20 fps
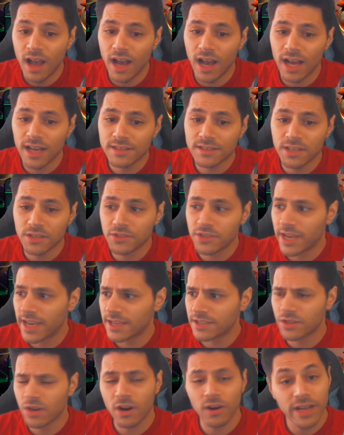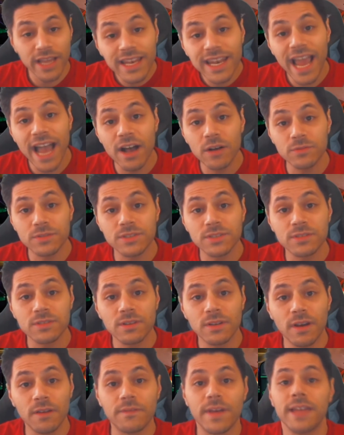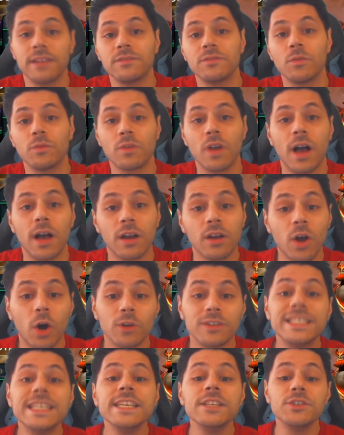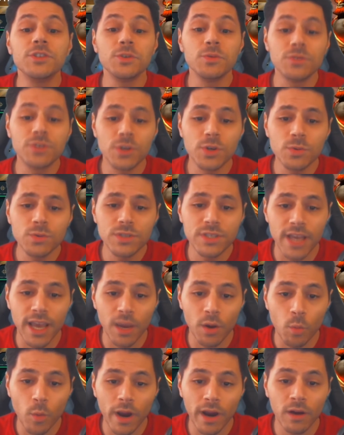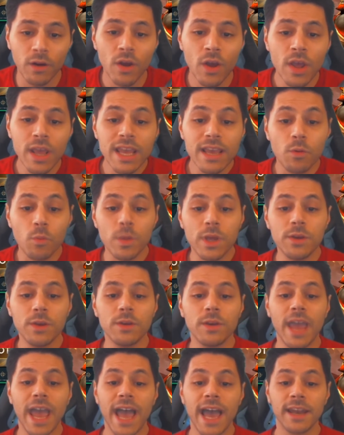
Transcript: such as our in-house event called Teach You Tuesday, where we had